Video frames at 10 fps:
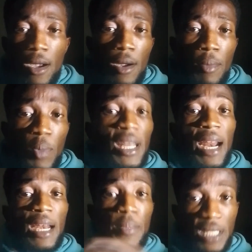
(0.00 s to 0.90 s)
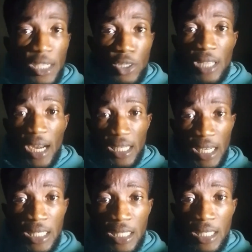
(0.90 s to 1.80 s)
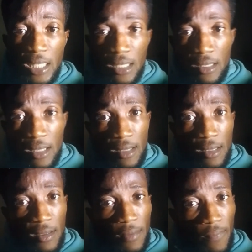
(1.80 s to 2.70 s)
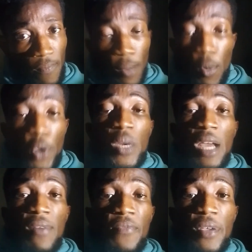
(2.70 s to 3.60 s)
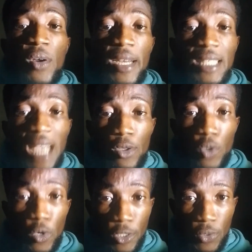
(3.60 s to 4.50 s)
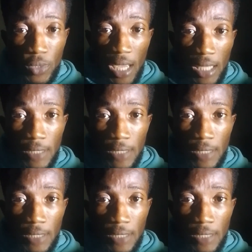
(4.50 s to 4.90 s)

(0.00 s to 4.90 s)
But there are limitations, there are challenges. But you will never figure it out until you start.